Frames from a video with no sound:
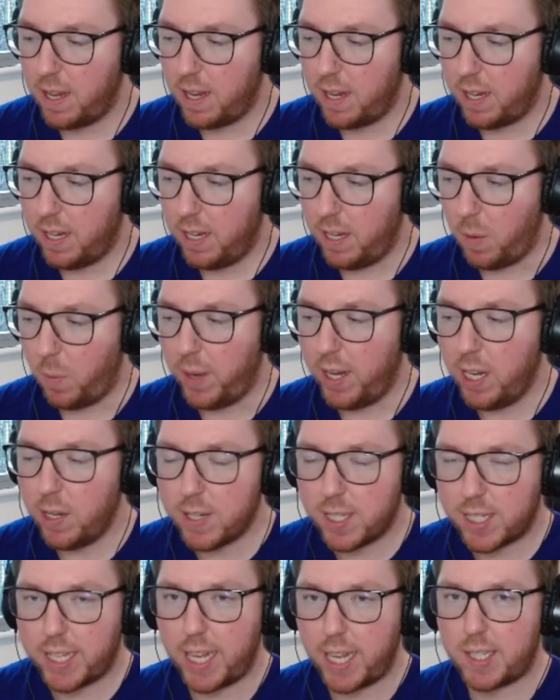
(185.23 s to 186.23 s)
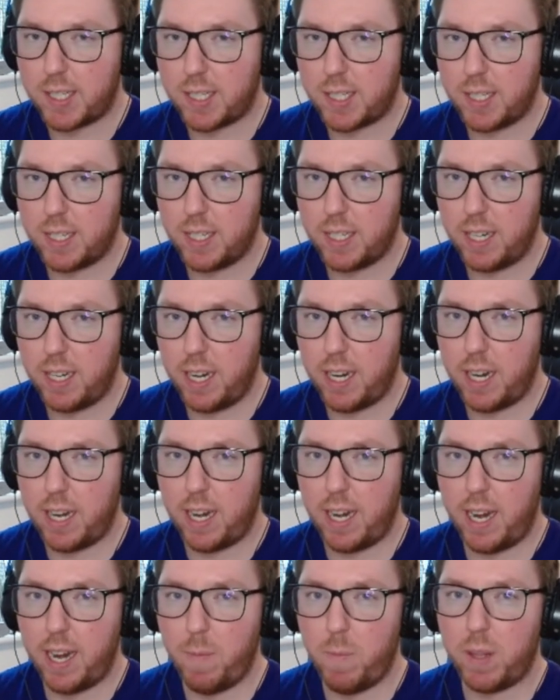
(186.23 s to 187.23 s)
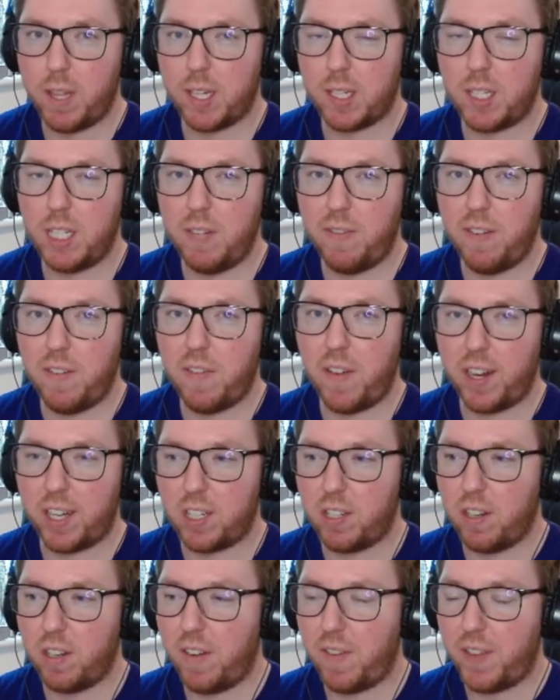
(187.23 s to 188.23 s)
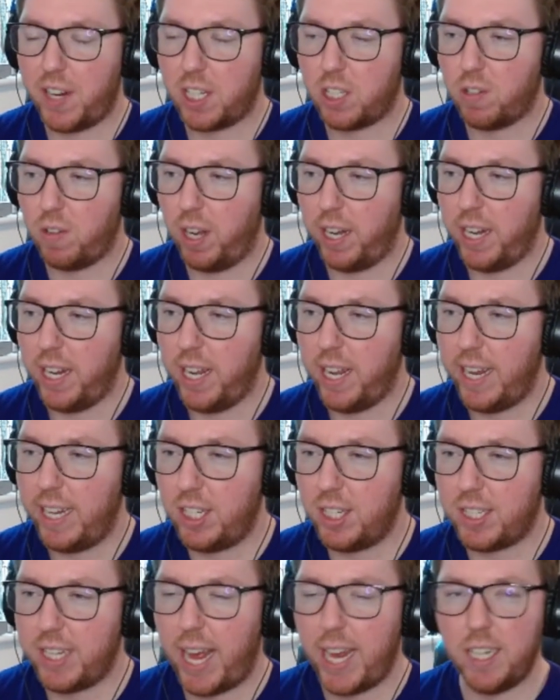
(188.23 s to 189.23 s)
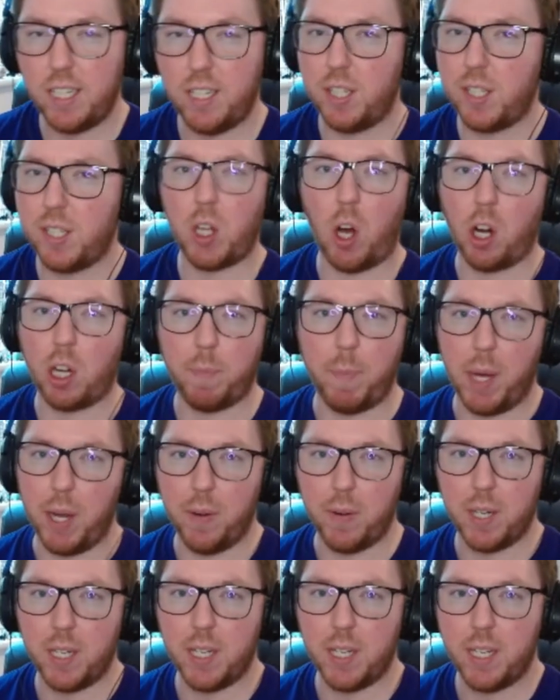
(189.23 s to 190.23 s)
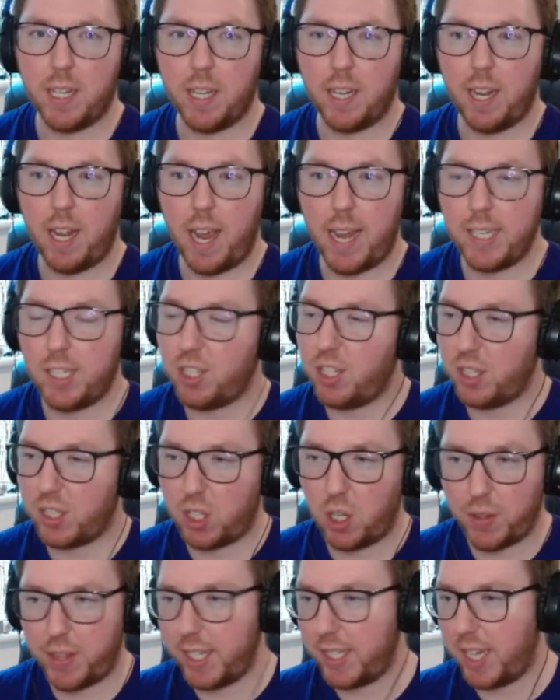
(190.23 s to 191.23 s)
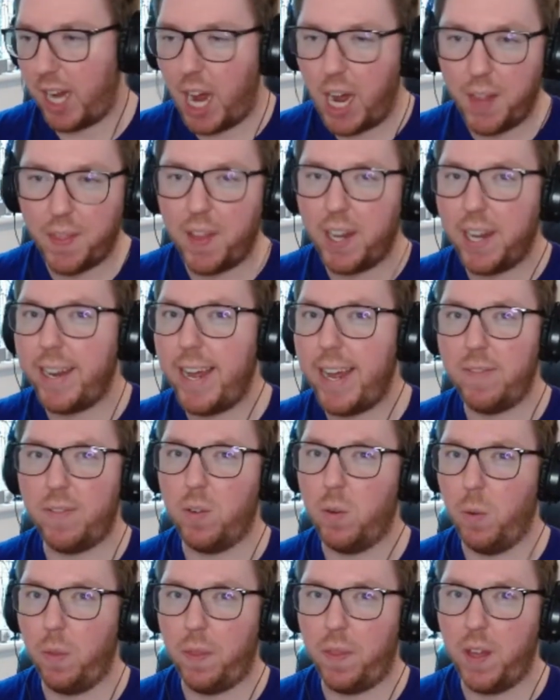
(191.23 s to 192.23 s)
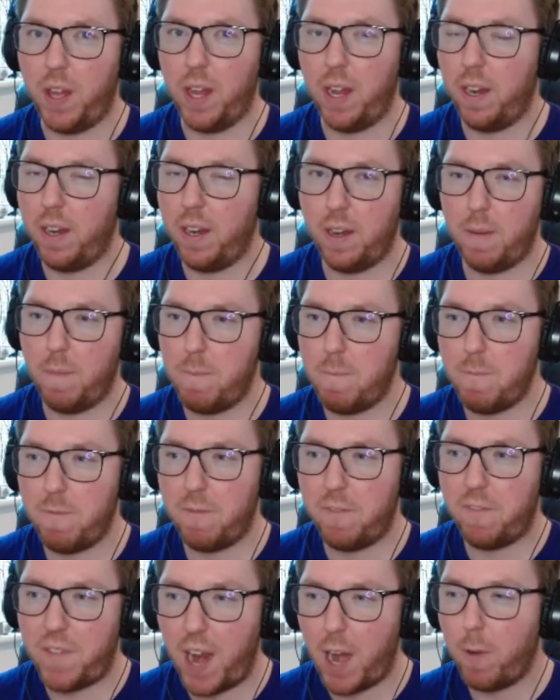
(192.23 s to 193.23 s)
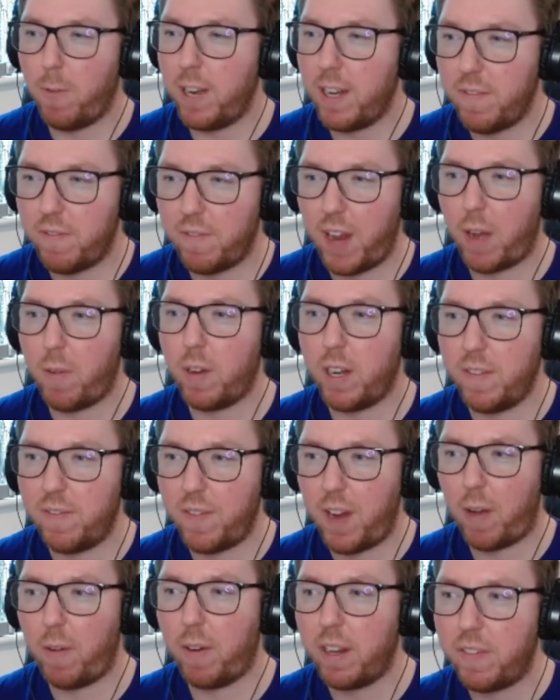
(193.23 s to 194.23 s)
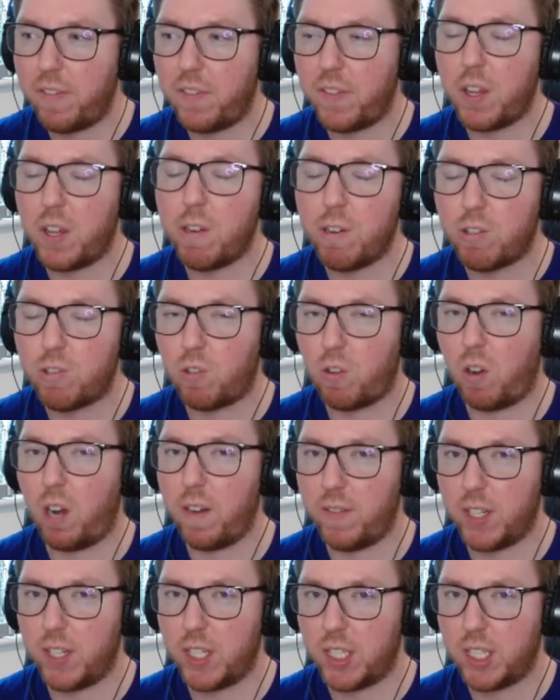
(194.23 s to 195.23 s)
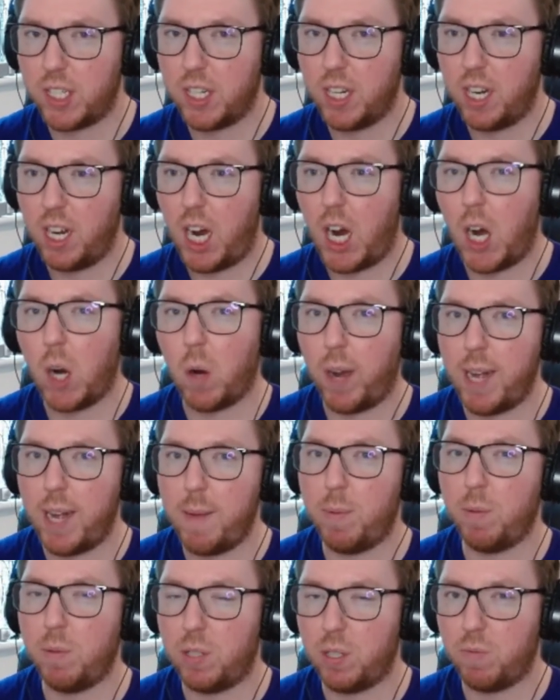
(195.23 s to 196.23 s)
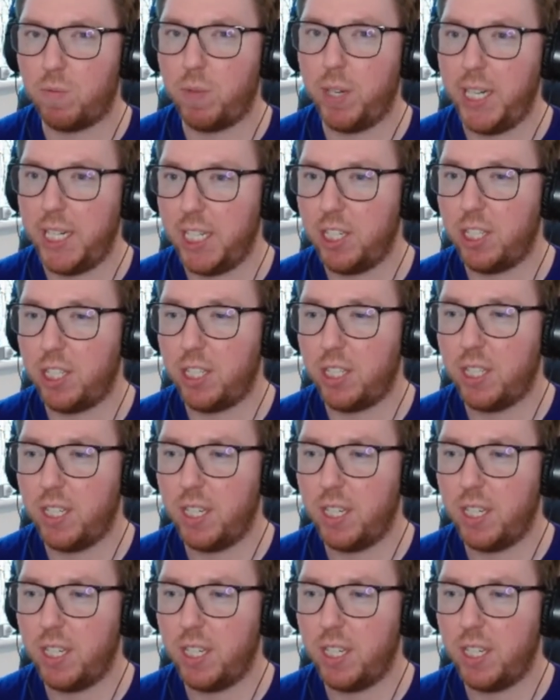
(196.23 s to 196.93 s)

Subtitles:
when Lewis gets in with a sniff of a victory, he just enters God mode. He's just got this other level that very, very, very few drivers are able to reach.